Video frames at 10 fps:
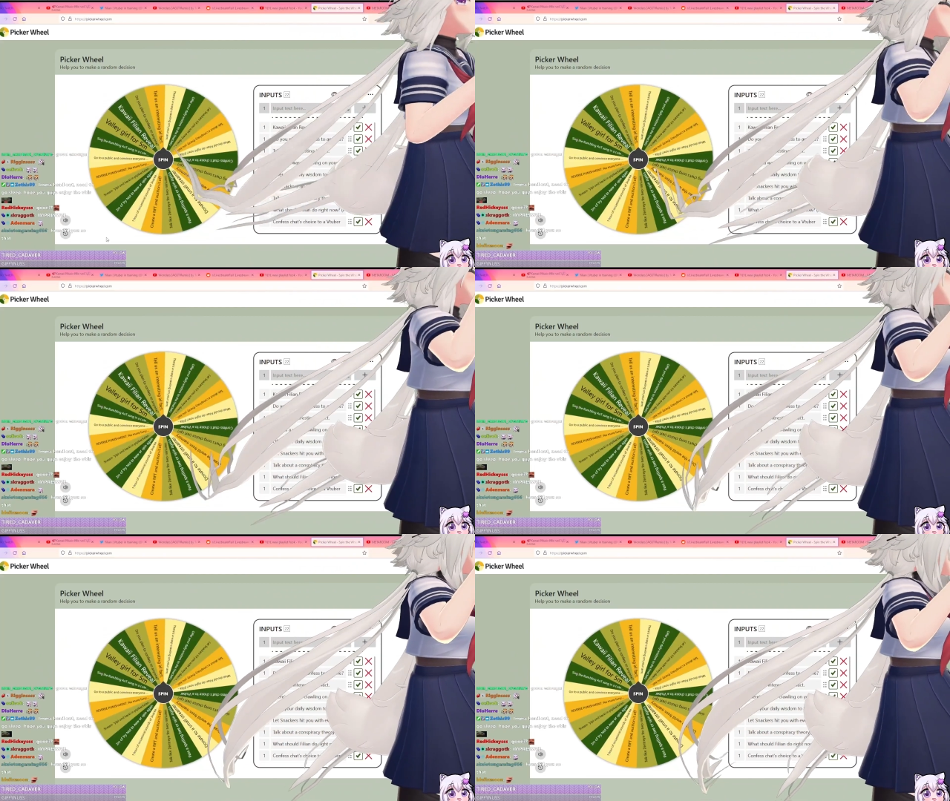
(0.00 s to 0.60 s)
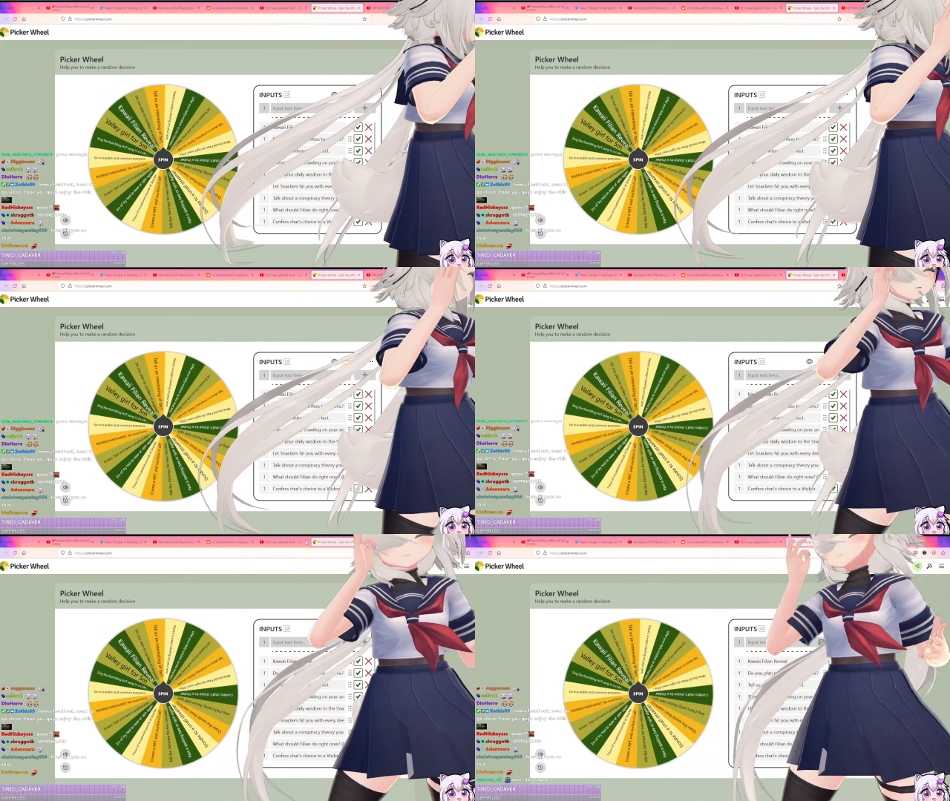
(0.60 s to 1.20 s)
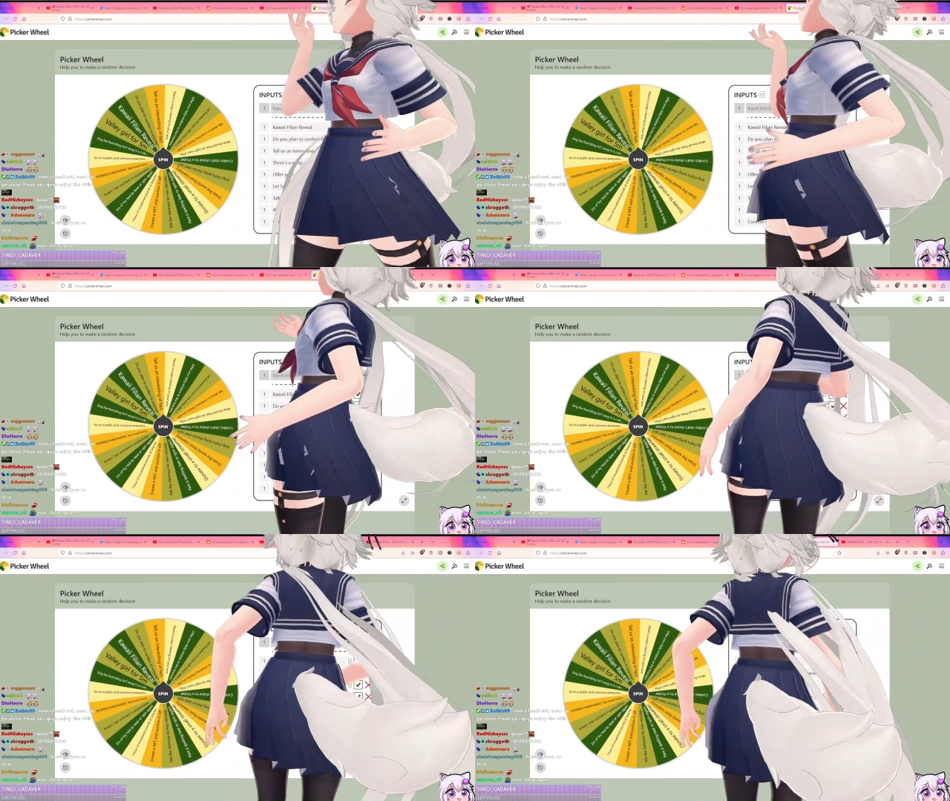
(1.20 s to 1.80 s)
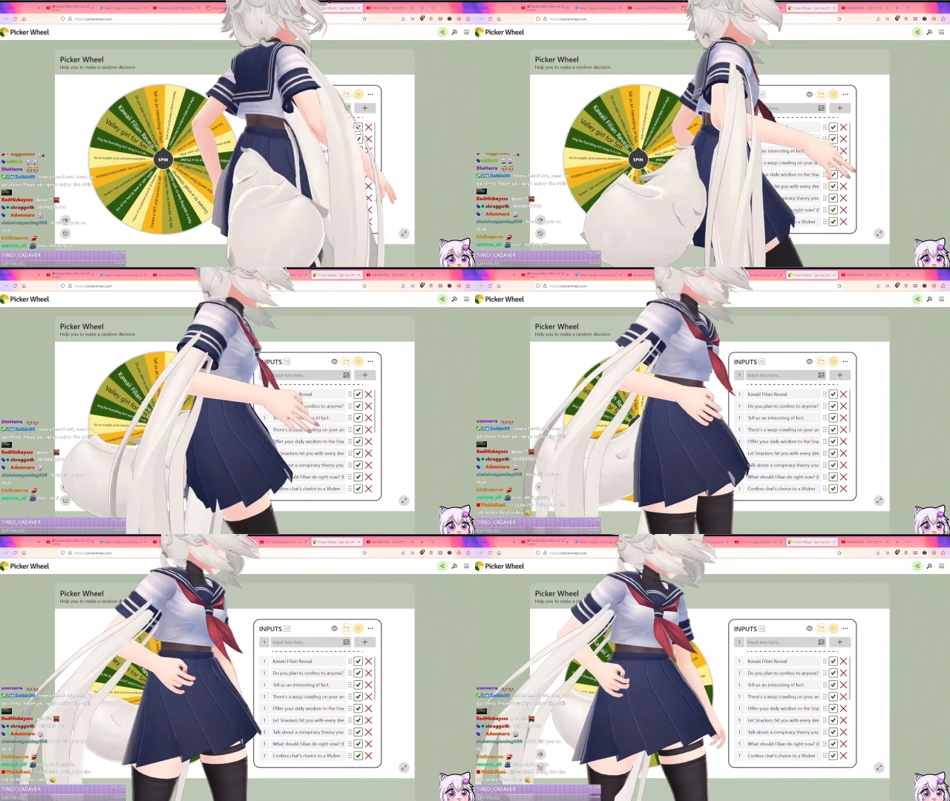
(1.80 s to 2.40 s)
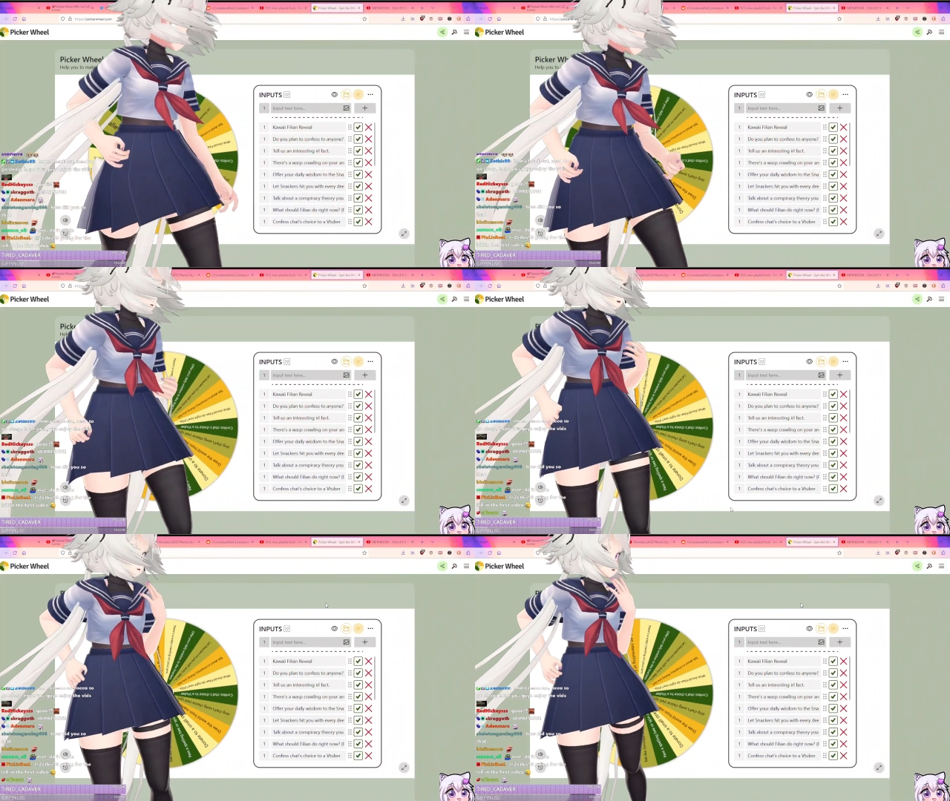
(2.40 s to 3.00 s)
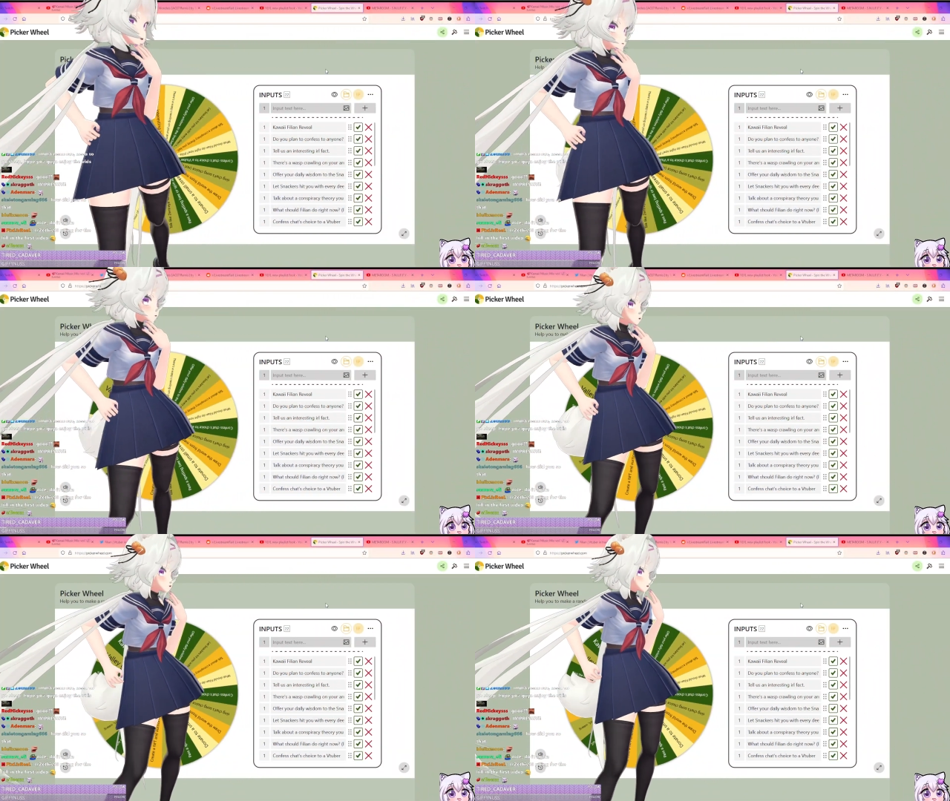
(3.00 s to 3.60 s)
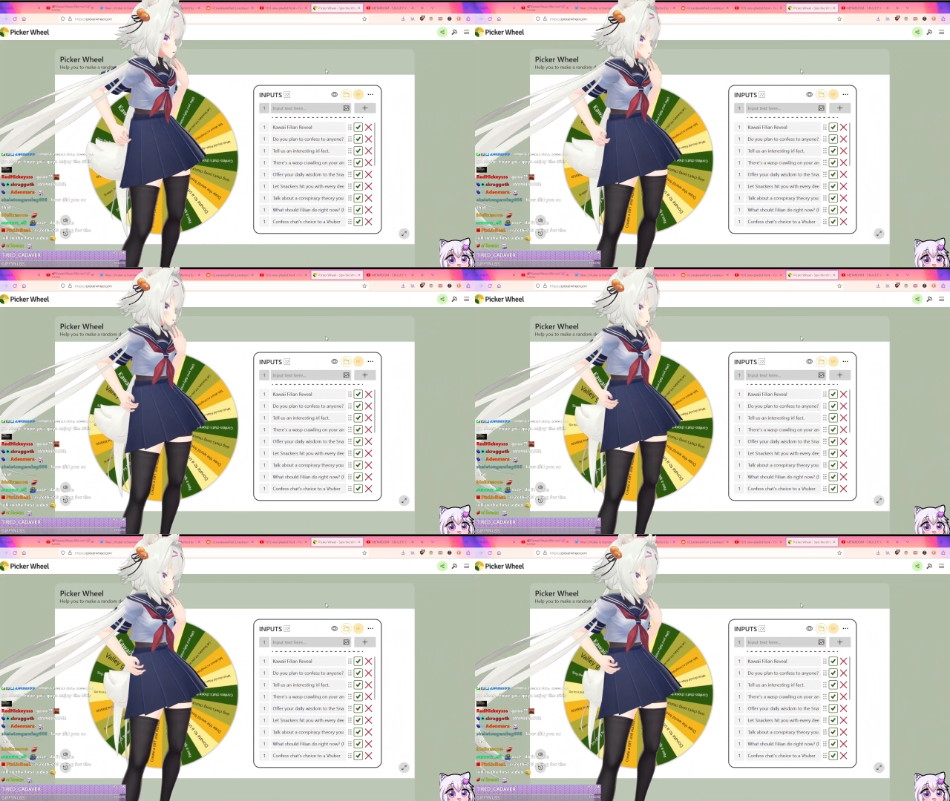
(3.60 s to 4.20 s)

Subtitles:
No face is visible, so there are no lips to read.